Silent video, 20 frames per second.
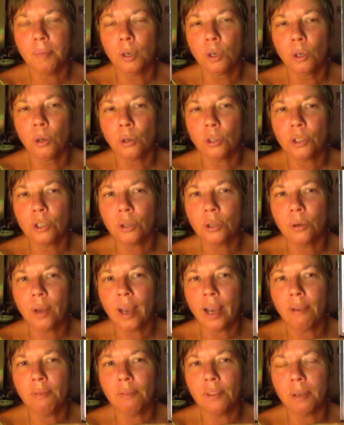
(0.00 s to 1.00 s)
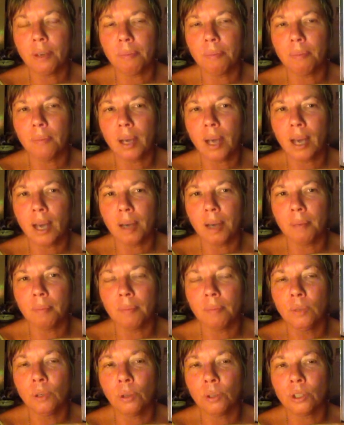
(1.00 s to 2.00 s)
look to have them,
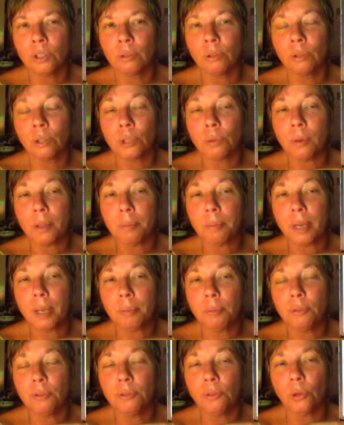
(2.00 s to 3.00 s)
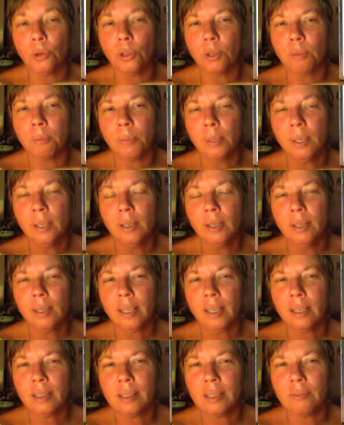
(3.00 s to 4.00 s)
look to other people for them.
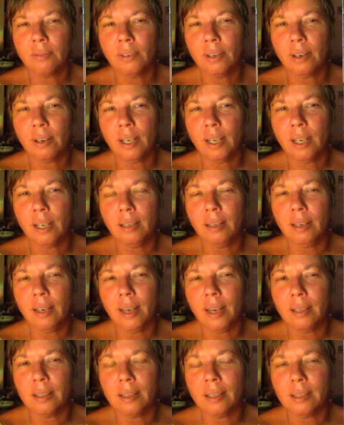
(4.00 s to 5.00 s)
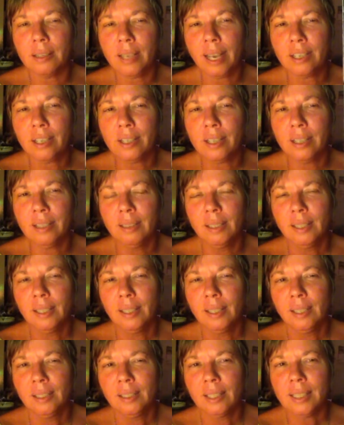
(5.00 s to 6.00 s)
It's very, yeah, it's actually,
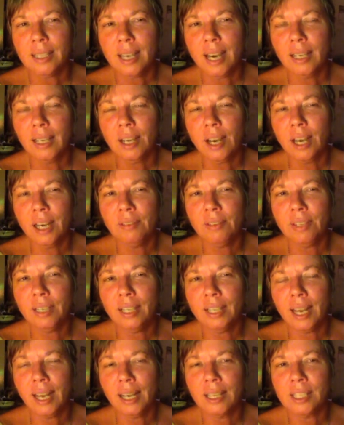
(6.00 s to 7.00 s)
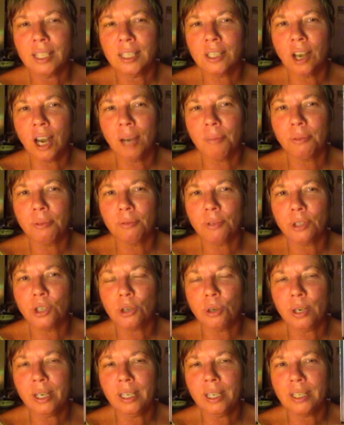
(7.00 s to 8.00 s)
this card kind of indicates a time of
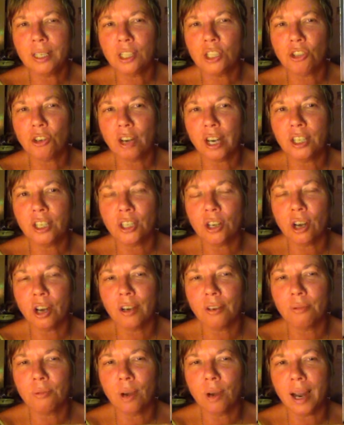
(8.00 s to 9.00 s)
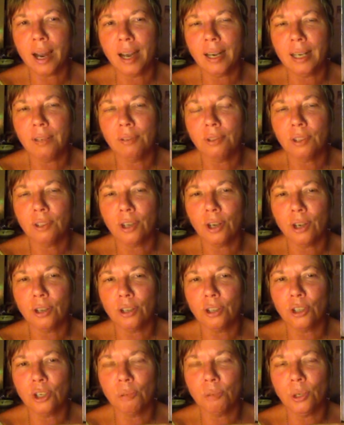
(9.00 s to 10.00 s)
retreat in a strange kind of way. And even though
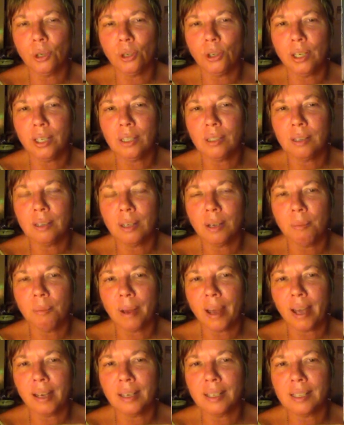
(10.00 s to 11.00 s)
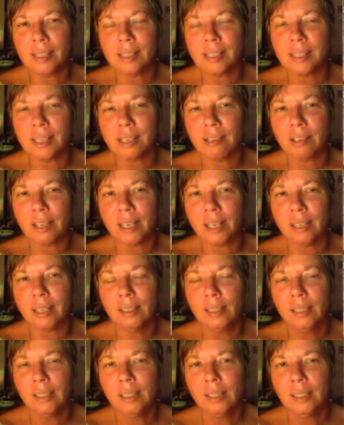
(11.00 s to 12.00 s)
the new moon isn't about necessarily